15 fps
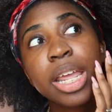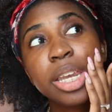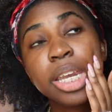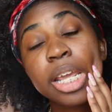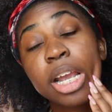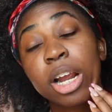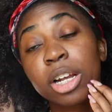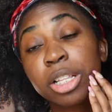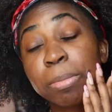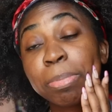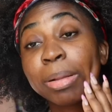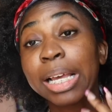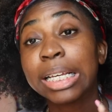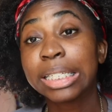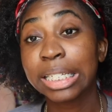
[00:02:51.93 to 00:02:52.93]
near the
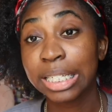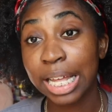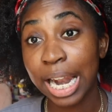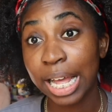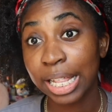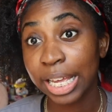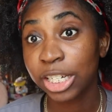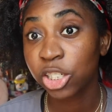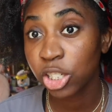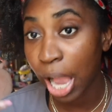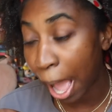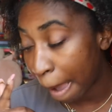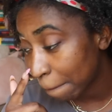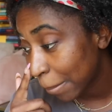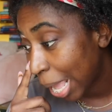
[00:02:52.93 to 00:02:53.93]
places that I like
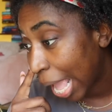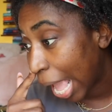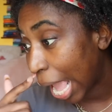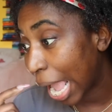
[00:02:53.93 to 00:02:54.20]
shop.